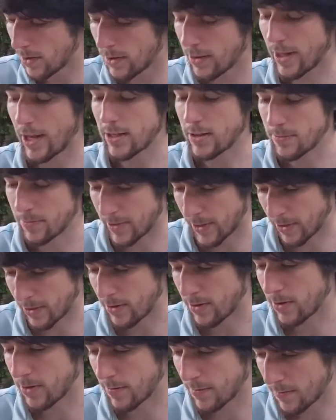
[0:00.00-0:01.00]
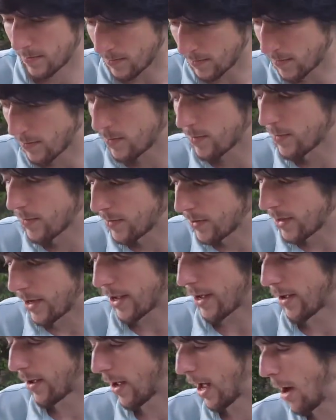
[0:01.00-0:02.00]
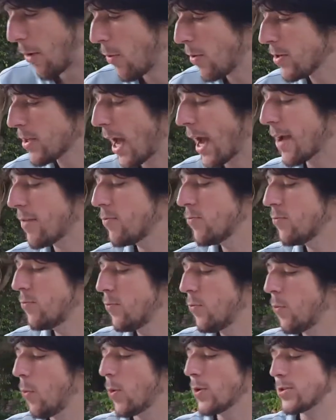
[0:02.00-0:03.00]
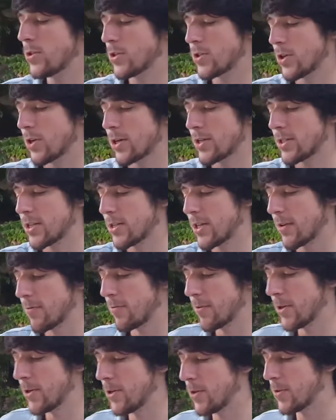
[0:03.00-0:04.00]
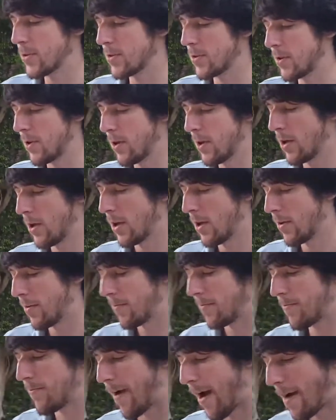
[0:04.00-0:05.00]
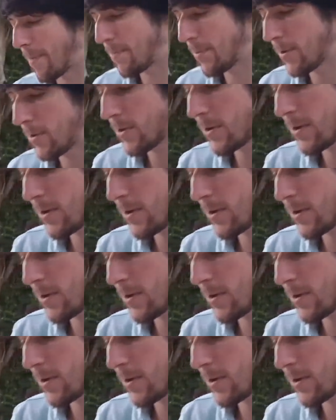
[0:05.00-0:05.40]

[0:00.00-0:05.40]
That's milk. Yeah, I wasn't sure because it said reduced fat milk,